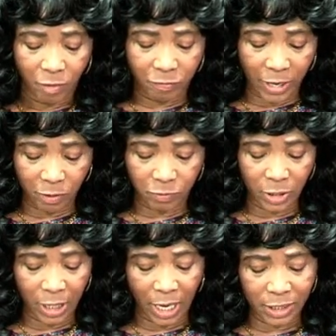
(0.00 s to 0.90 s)

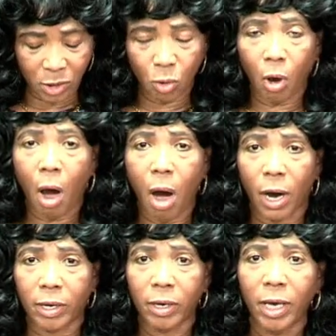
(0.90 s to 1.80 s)
faithfulness to
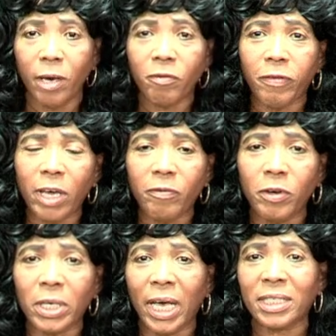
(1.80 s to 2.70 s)
God,
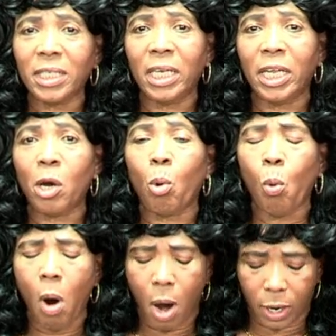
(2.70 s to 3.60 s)
faithfulness in their
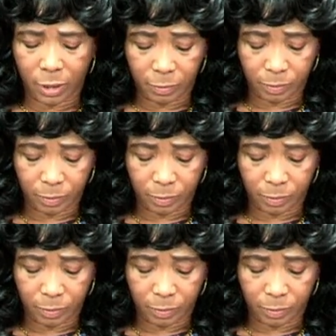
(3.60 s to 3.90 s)
walk.